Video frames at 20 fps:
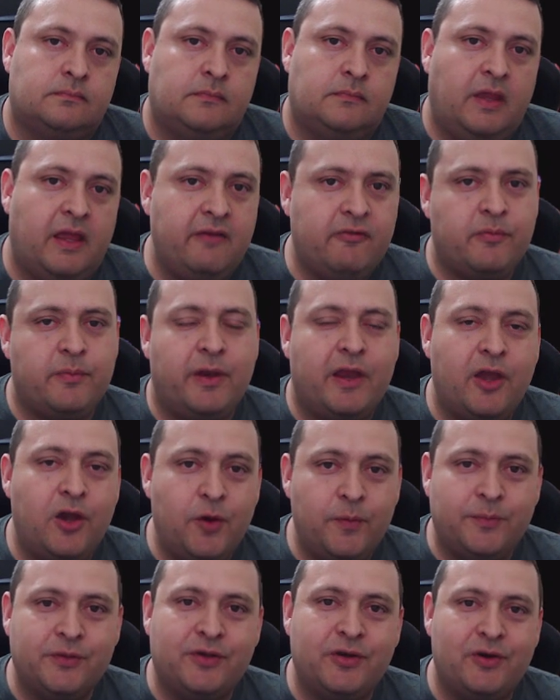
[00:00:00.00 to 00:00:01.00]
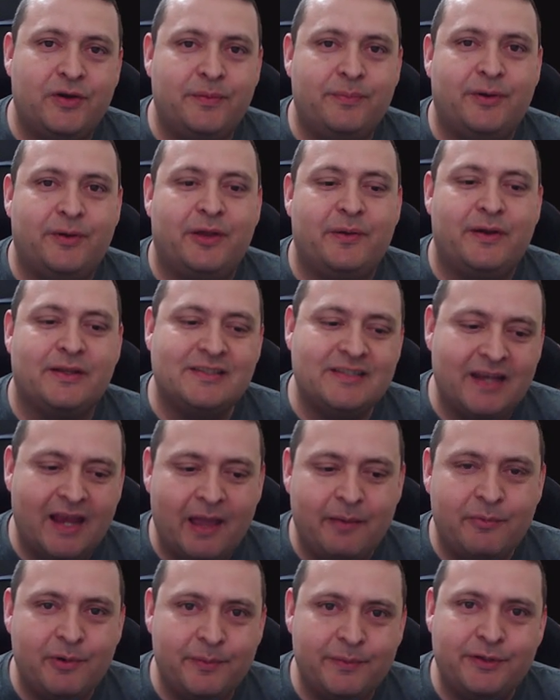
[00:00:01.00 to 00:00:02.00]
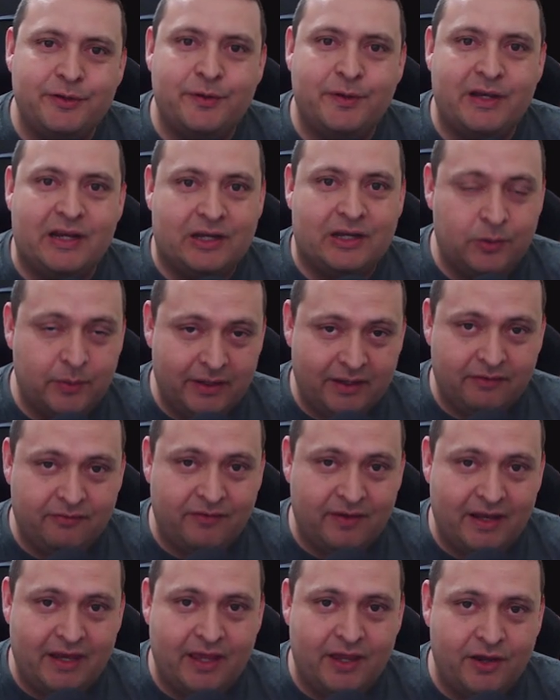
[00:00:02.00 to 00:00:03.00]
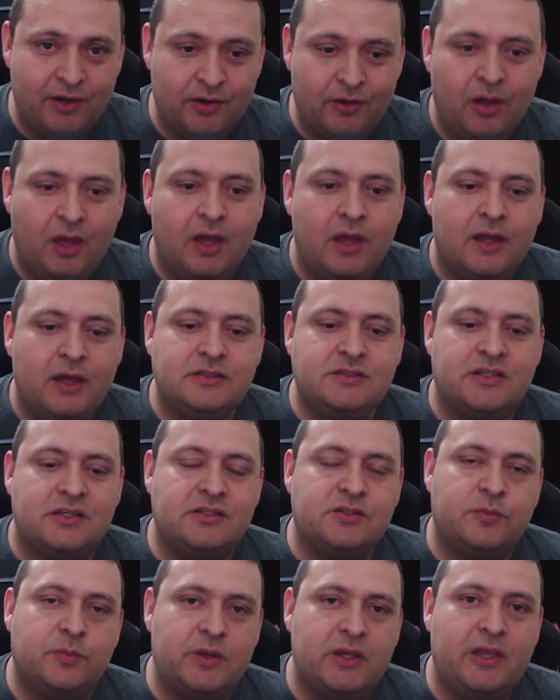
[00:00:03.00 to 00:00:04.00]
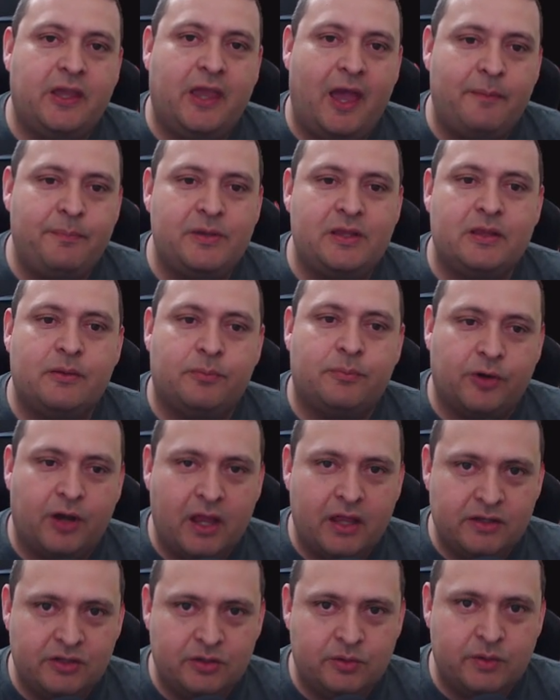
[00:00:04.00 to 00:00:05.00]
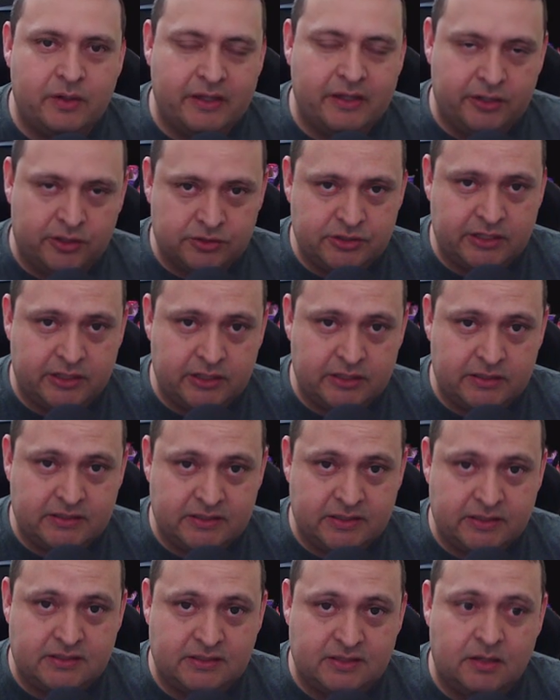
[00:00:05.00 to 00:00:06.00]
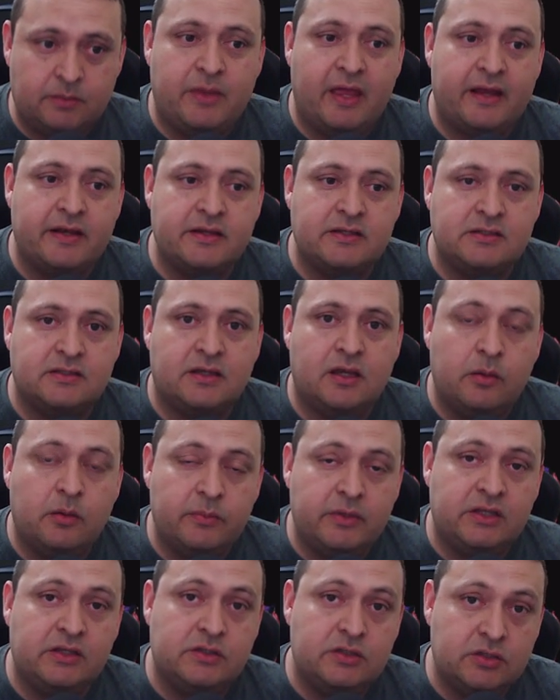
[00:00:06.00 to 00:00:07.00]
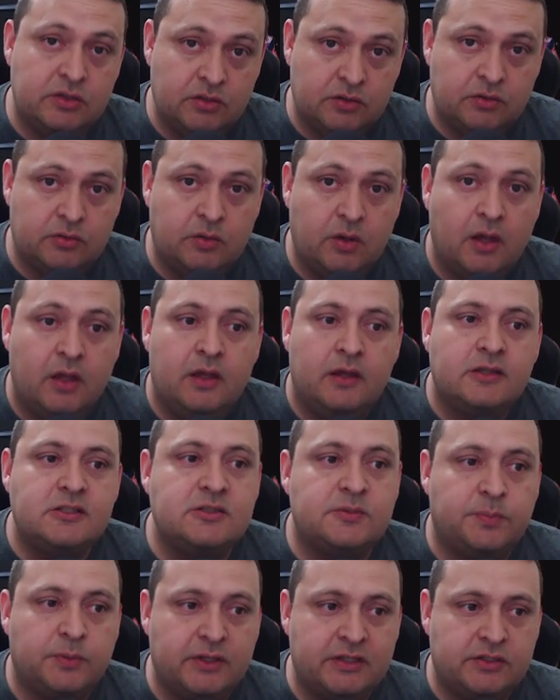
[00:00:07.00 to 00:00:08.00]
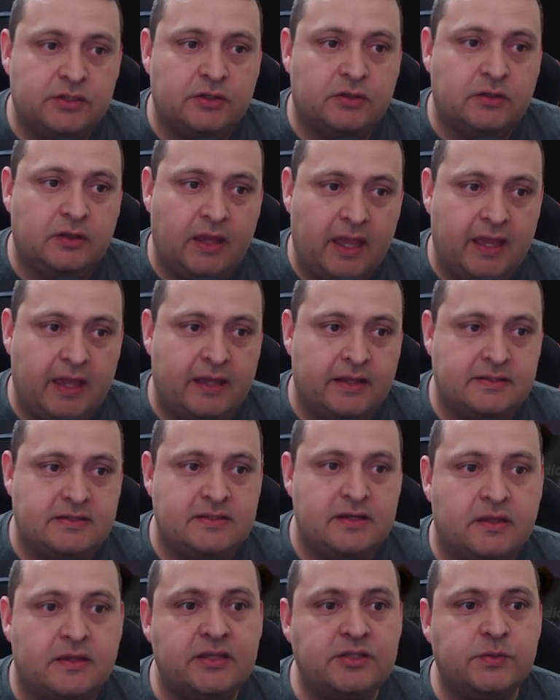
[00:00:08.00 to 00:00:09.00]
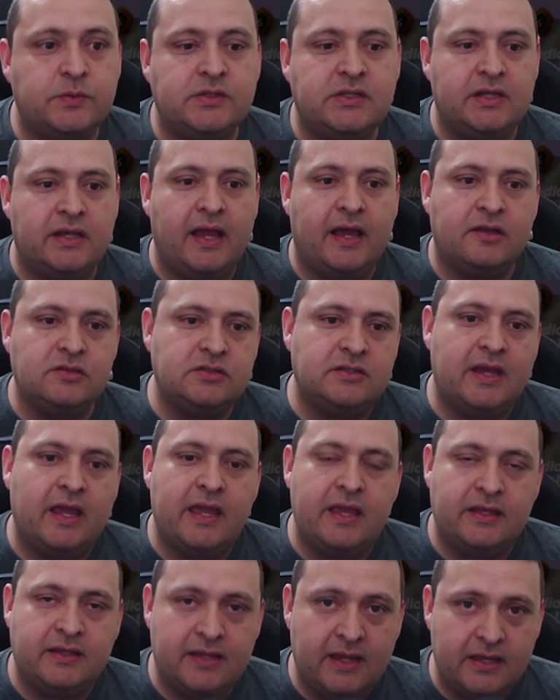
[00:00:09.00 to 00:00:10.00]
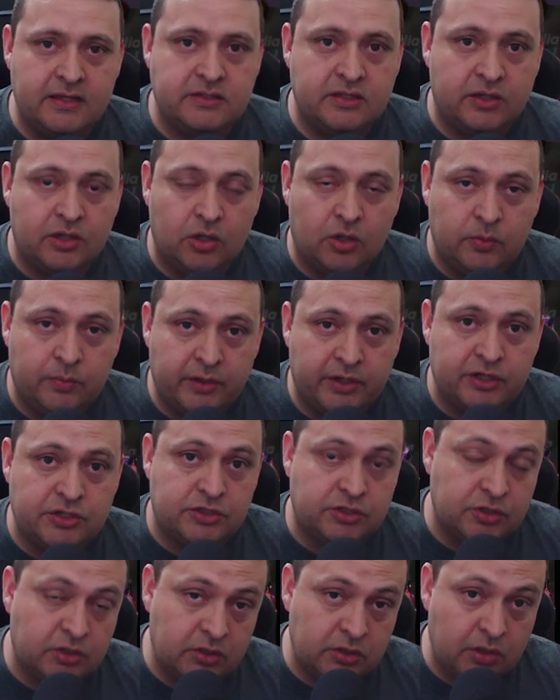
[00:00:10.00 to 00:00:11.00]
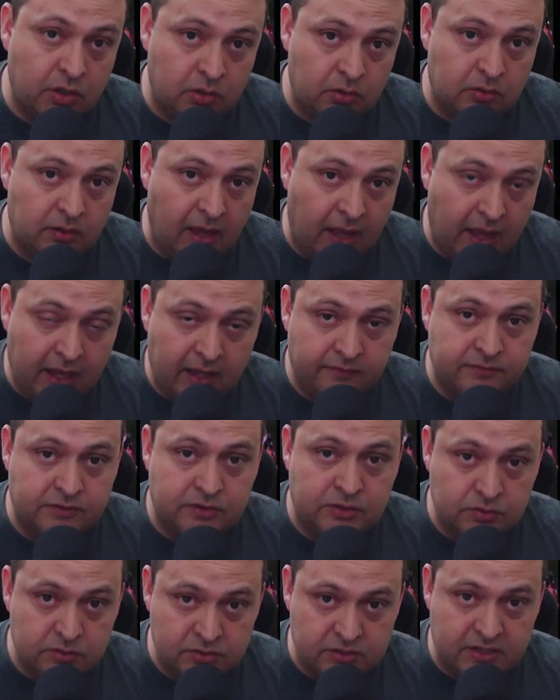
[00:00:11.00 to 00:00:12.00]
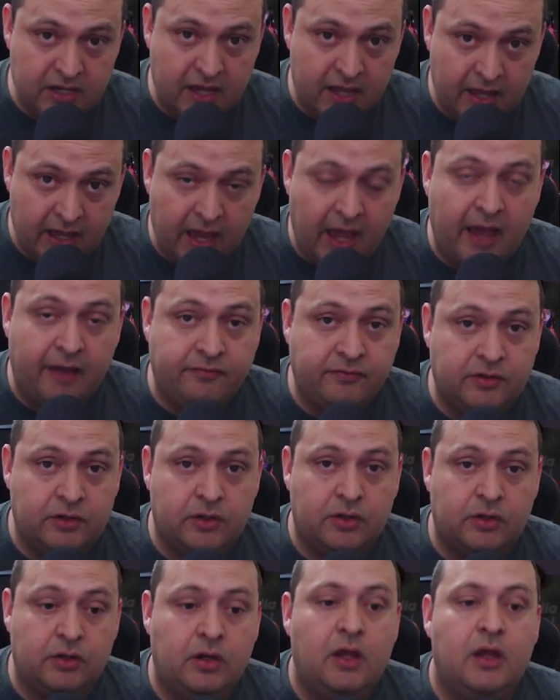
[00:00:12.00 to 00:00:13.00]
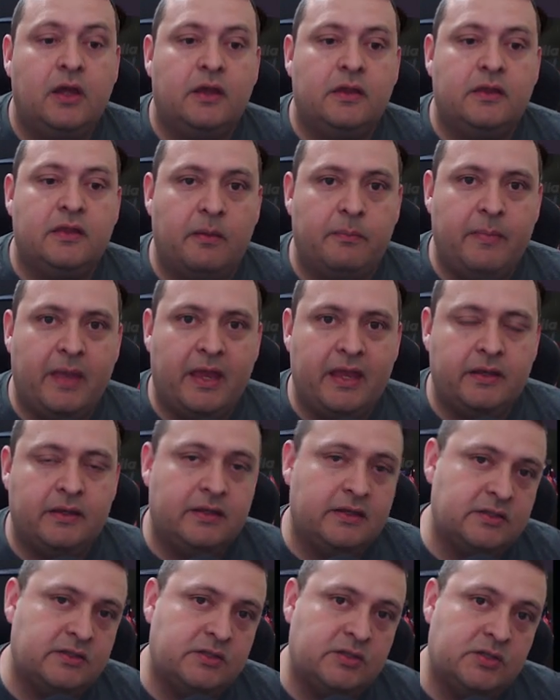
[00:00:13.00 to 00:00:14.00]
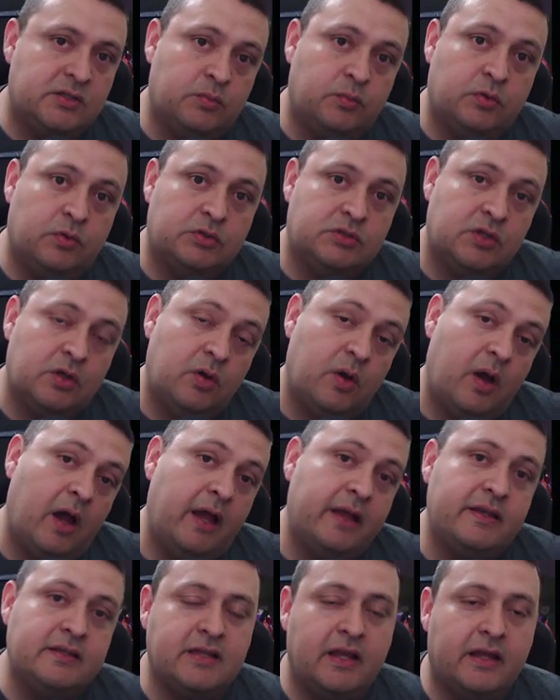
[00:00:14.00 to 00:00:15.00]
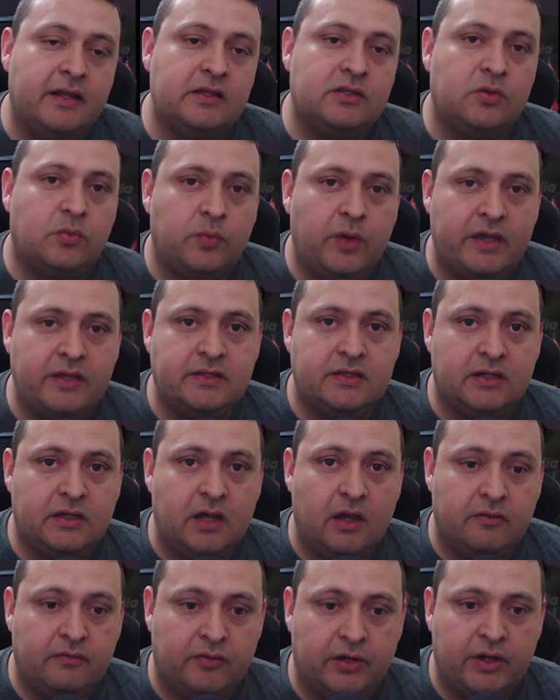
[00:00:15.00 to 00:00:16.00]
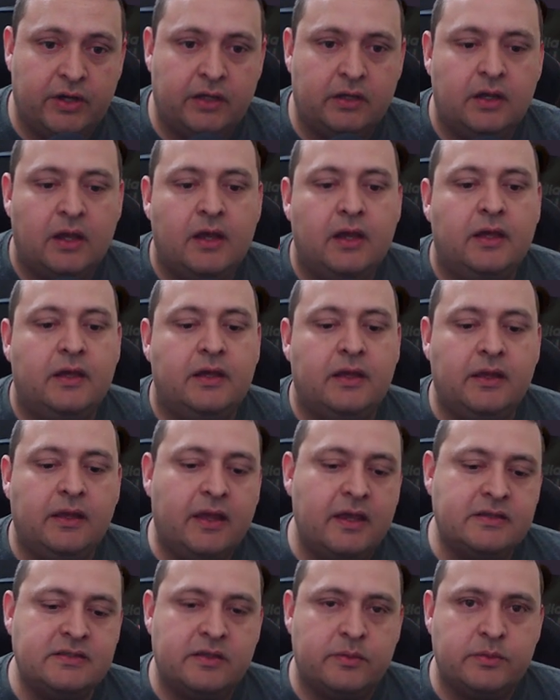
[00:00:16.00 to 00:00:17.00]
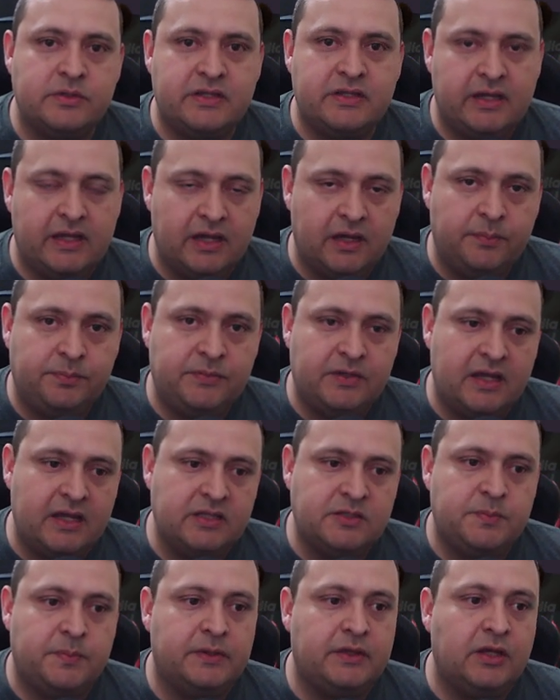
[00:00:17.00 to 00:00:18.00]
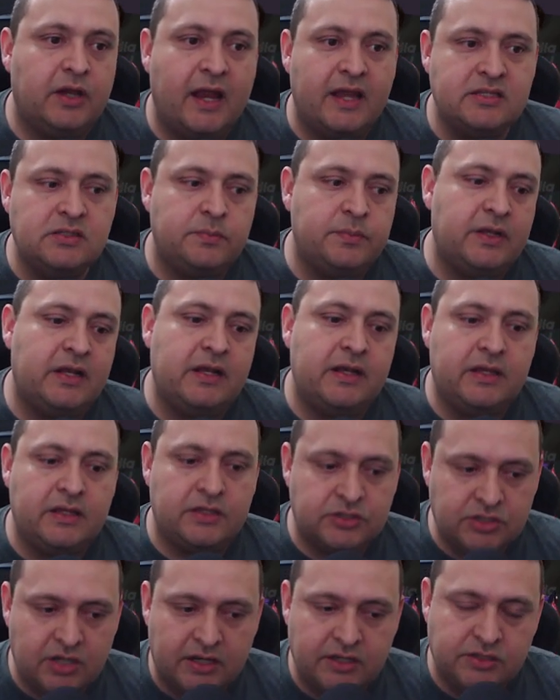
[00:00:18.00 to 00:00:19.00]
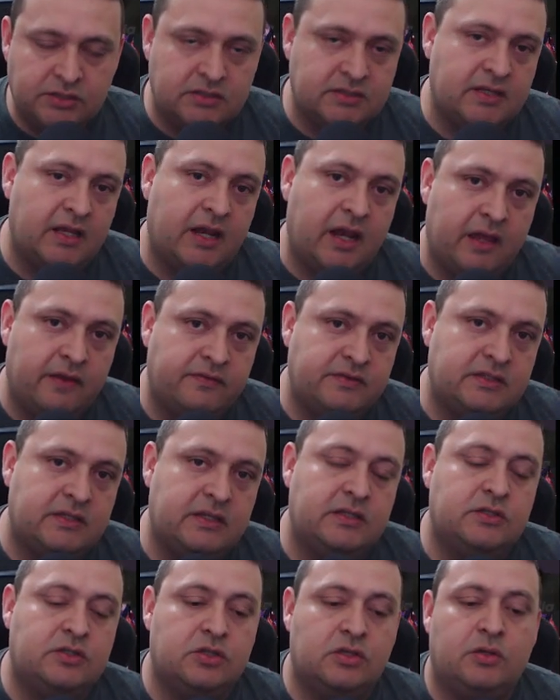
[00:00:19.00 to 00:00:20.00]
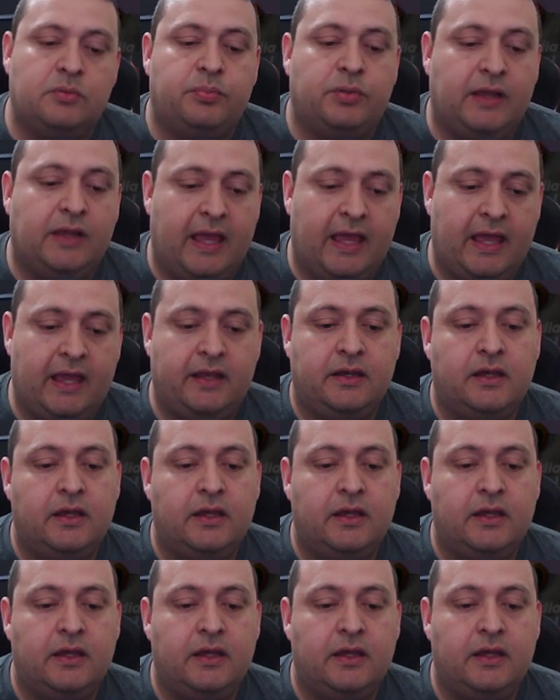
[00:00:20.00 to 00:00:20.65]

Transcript: Hey everybody, I hope you're doing pretty well. Today I'm going to be doing a quick video just recapping the brand new energy system that is coming to Splinterlands. this was announced eight days ago, but it should go live Tuesday after the maintenance. So I decided to wait to cover it in case there was any updates, but there hasn't been any changes that I have seen to the plan.